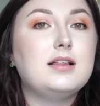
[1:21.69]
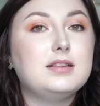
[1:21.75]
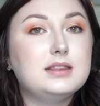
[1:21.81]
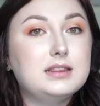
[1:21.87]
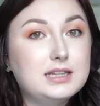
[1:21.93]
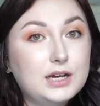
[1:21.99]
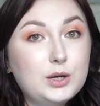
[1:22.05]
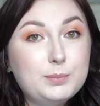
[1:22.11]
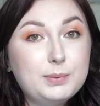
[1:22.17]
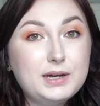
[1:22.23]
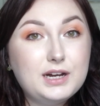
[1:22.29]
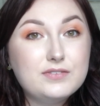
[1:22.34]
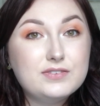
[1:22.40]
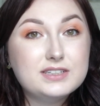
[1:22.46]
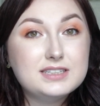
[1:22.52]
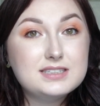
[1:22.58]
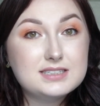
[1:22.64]
A little bit
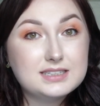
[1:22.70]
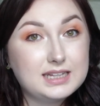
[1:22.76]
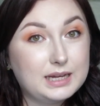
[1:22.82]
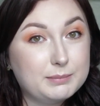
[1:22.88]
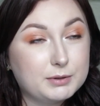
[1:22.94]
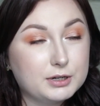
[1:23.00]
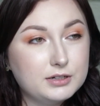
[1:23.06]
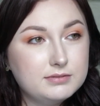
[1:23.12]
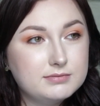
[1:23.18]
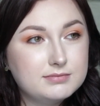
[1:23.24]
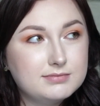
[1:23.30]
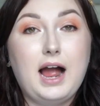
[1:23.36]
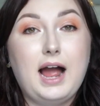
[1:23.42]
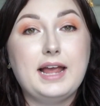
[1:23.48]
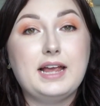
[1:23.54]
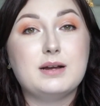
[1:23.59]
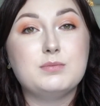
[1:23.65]
of a disclaimer,
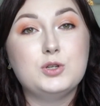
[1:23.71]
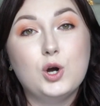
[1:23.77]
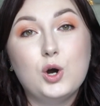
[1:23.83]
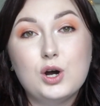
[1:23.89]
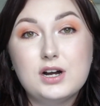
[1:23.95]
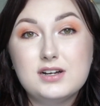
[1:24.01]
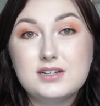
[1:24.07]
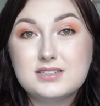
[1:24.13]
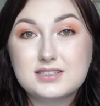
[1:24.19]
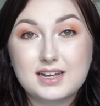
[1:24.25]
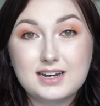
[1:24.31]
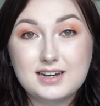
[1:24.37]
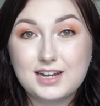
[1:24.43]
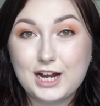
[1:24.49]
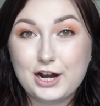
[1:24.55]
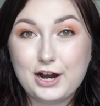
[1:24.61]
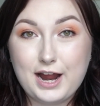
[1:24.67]
I am not a
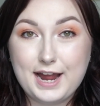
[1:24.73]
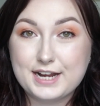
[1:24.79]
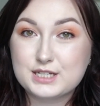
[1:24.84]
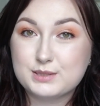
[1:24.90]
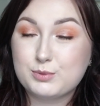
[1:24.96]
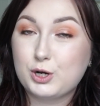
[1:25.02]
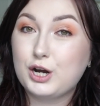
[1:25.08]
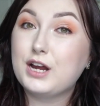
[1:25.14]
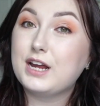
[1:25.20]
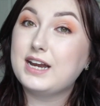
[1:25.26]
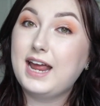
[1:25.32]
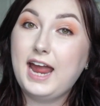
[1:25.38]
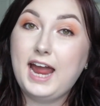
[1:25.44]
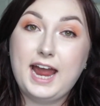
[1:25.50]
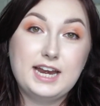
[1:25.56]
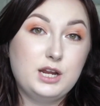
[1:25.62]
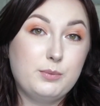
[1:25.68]
skincare expert in
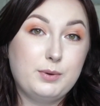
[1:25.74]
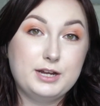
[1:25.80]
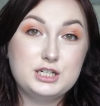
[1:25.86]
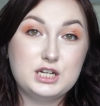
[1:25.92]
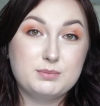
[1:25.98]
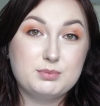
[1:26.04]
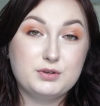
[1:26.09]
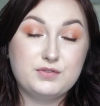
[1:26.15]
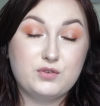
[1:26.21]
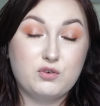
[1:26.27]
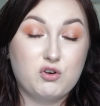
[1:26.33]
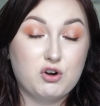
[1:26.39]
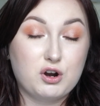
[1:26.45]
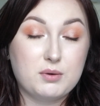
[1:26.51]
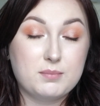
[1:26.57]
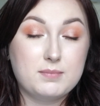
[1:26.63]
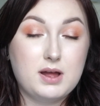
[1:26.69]
any way, shape or
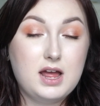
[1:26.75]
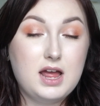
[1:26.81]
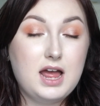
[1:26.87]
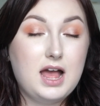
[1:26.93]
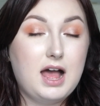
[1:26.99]
form.